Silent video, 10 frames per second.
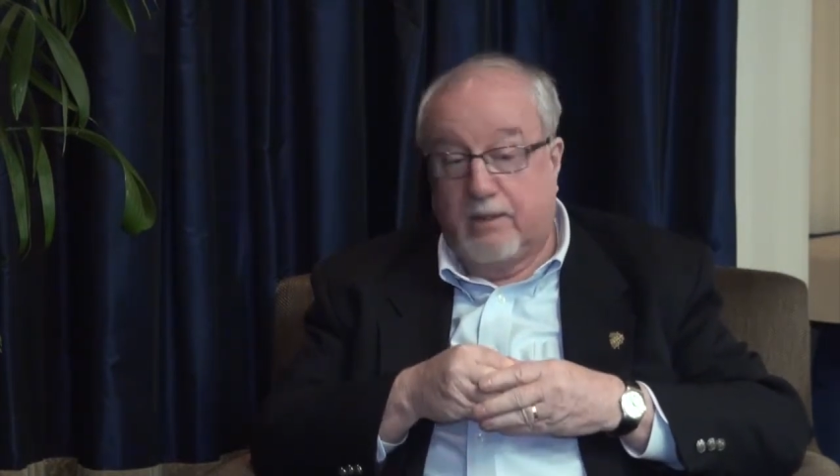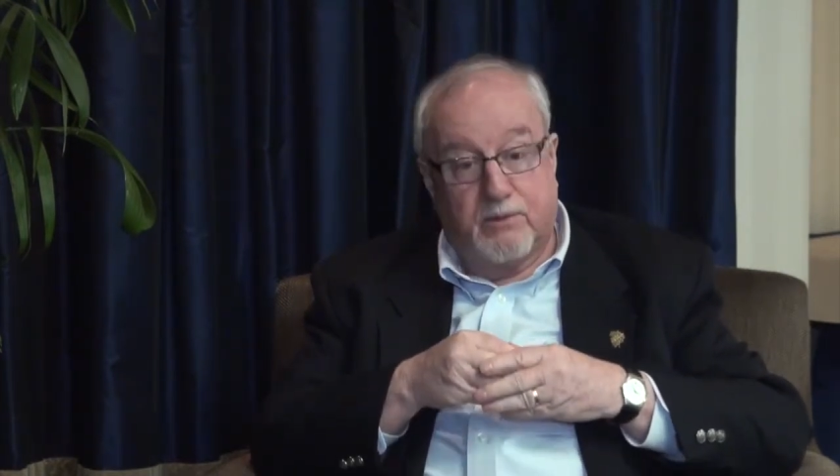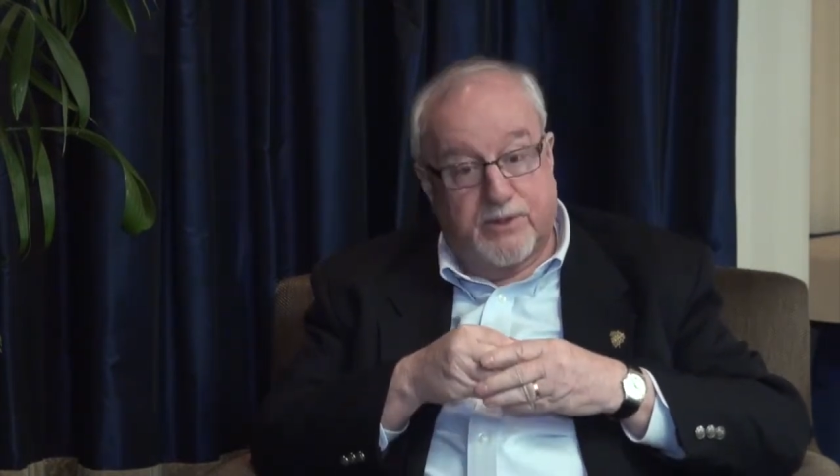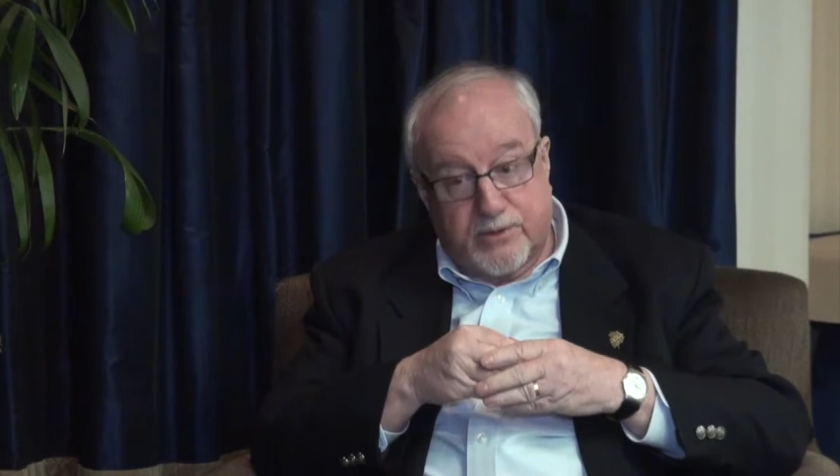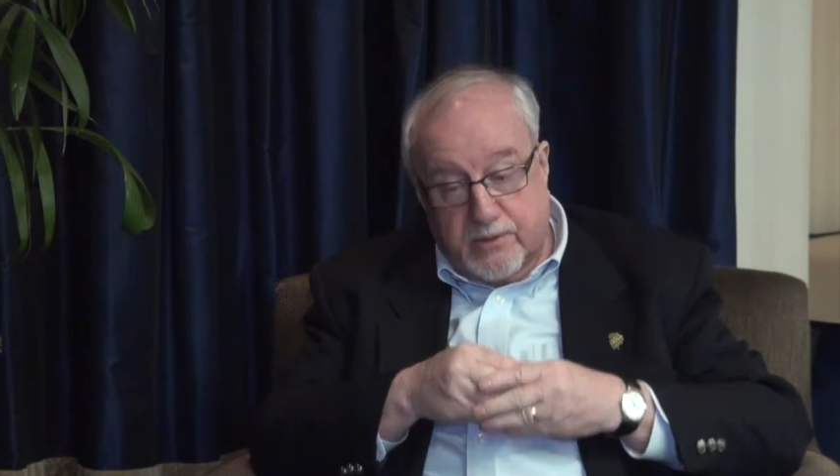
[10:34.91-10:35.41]
They
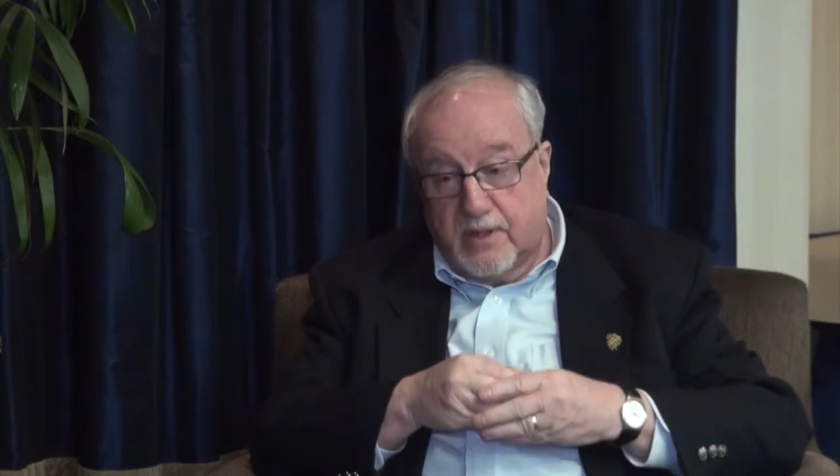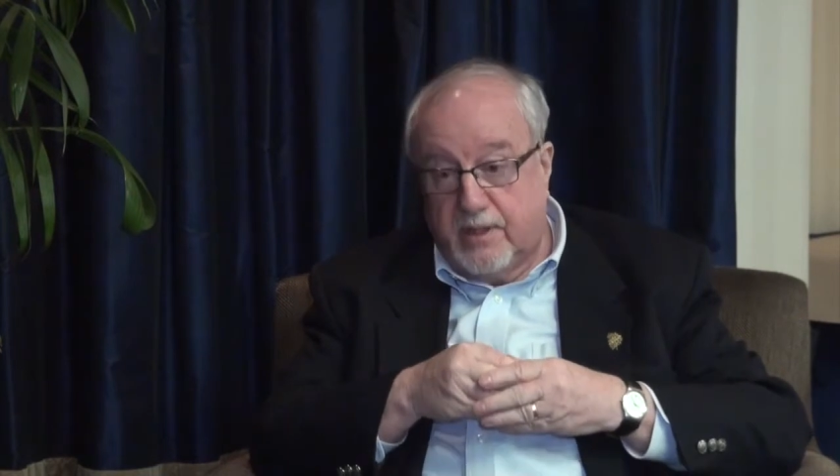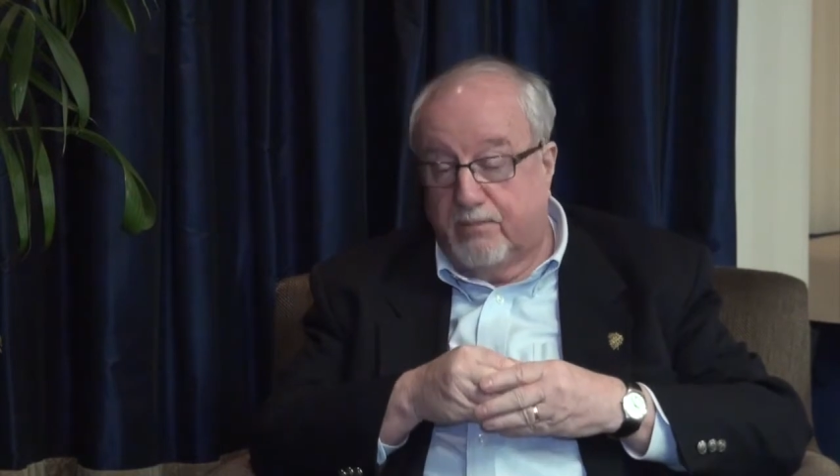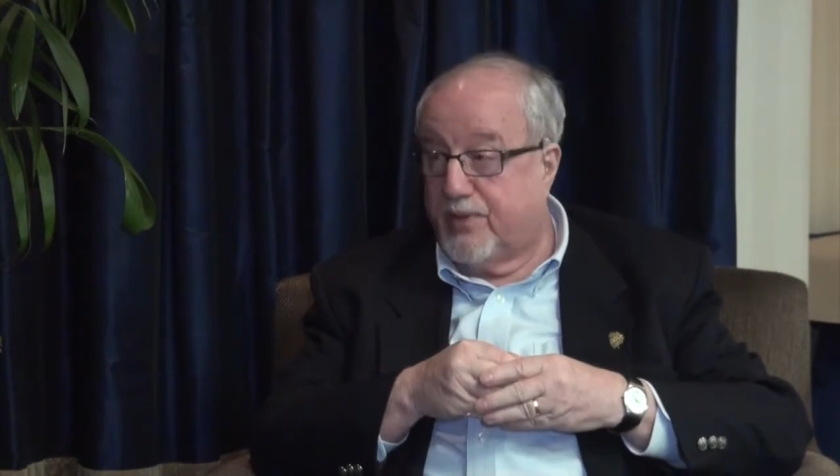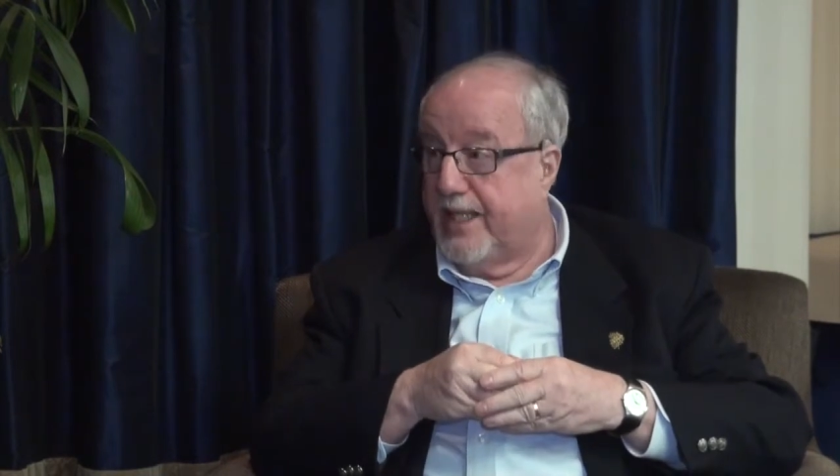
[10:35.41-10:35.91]
were
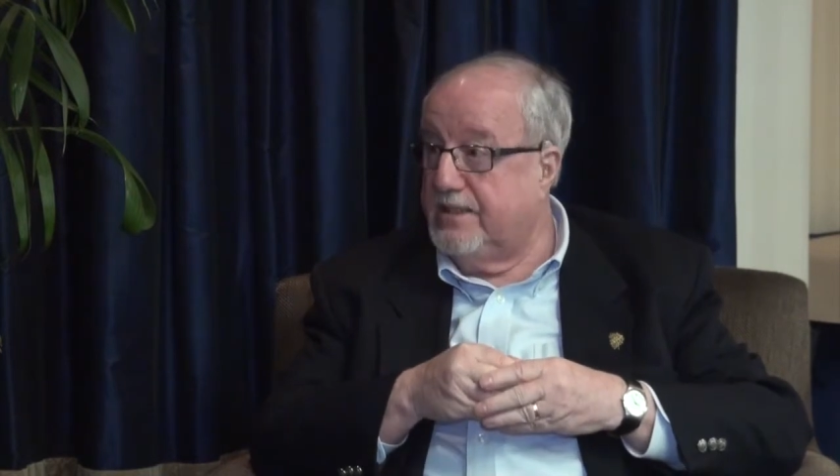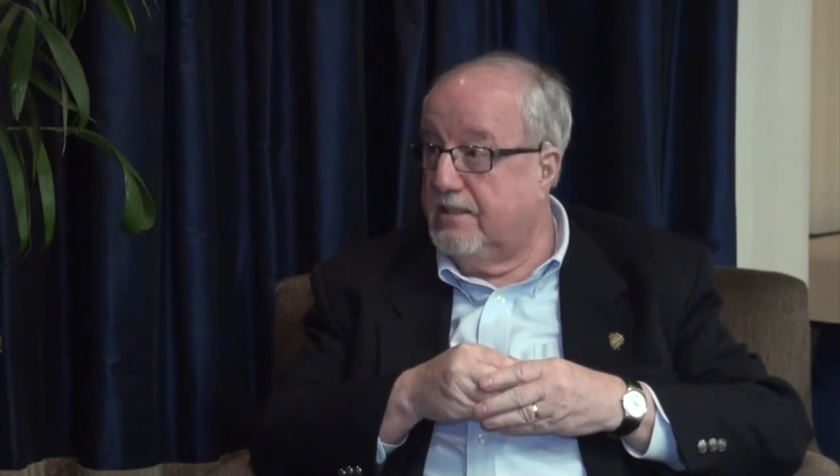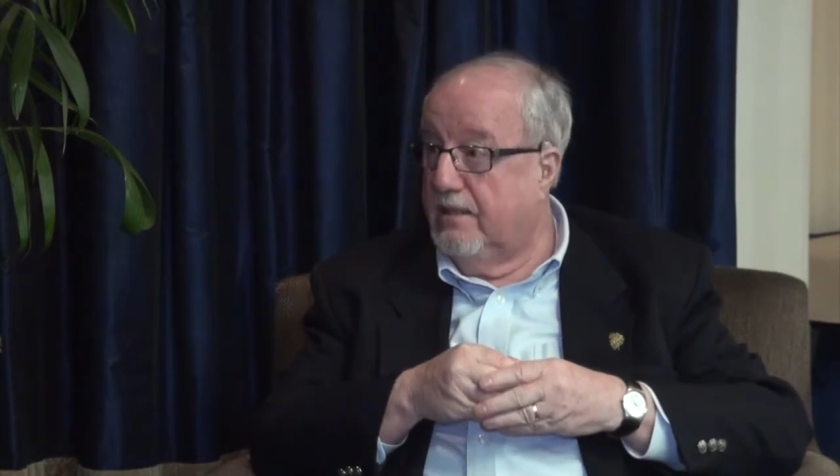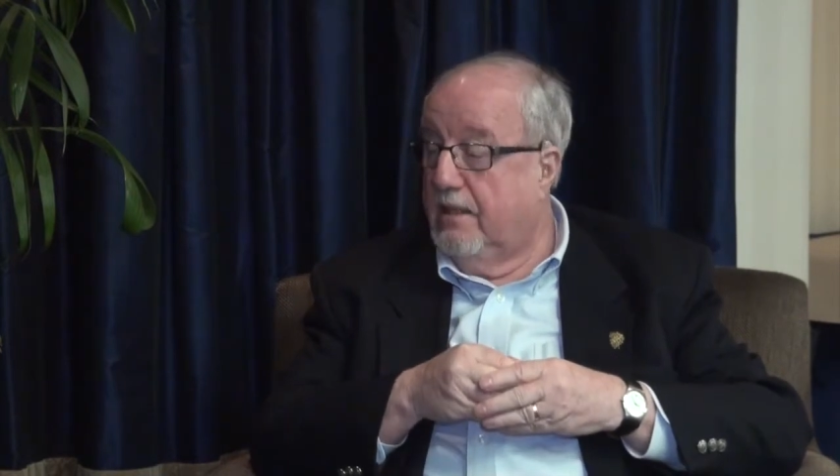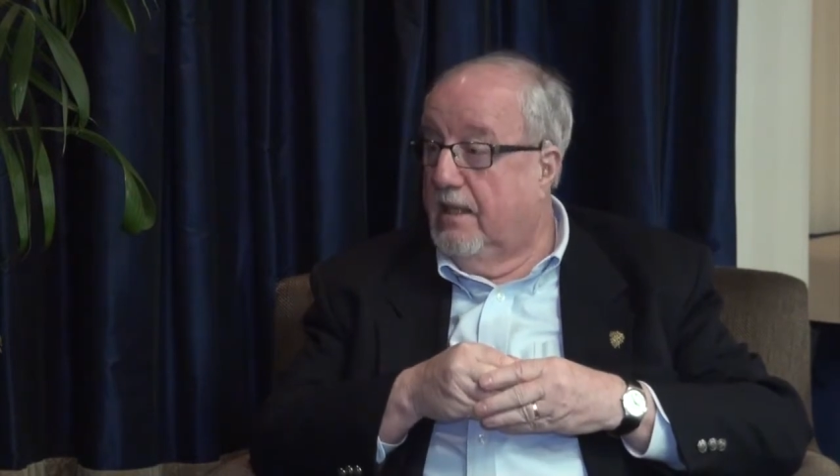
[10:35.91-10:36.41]
certainly oppressed,